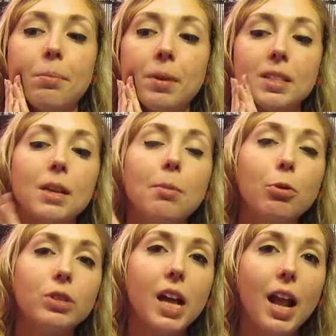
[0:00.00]
My stomach
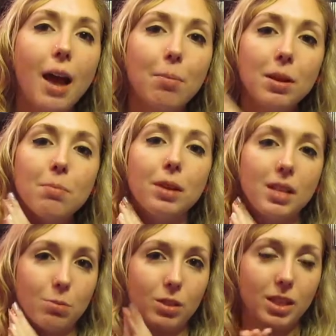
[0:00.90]
was not happy, but
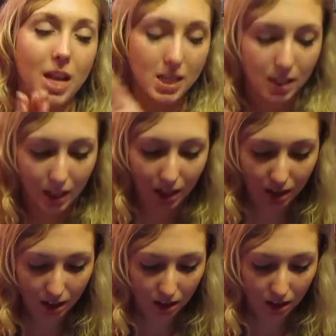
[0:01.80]
it was tasty.